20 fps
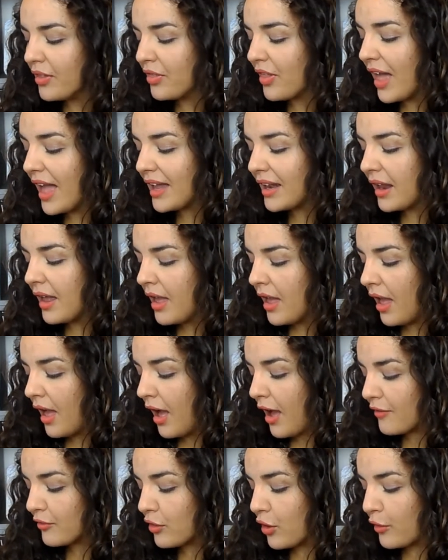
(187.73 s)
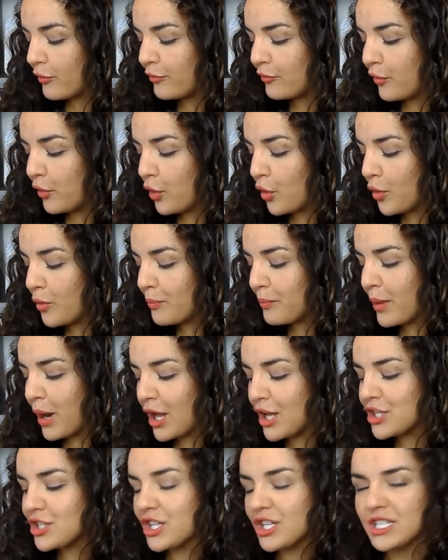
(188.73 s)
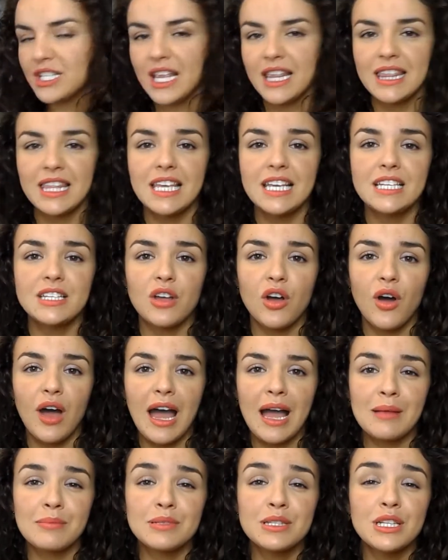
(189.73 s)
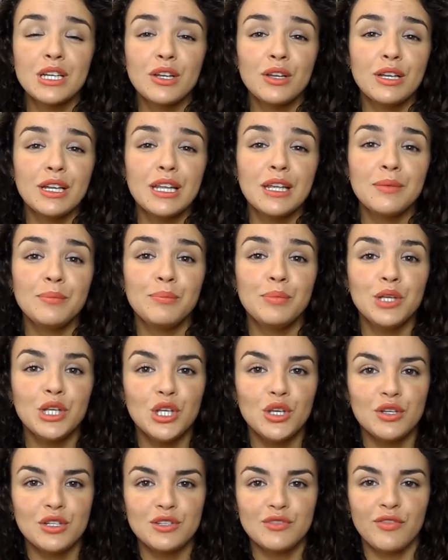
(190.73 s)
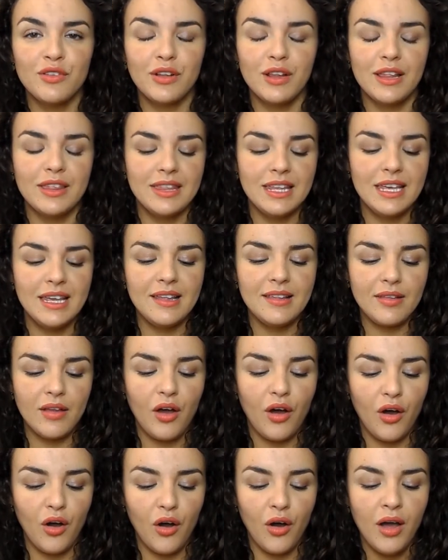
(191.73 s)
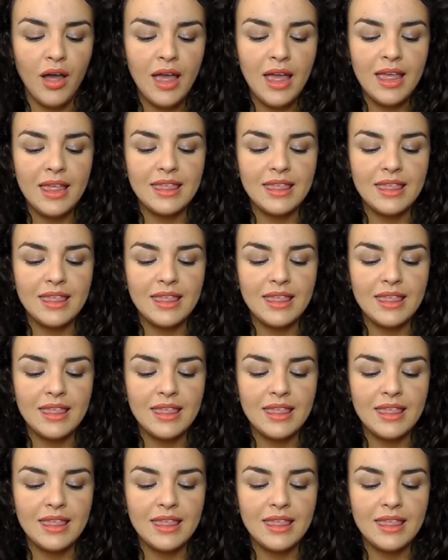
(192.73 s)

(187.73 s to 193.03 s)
Then I've got 4 blushes, and these are absolutely beautiful, and these are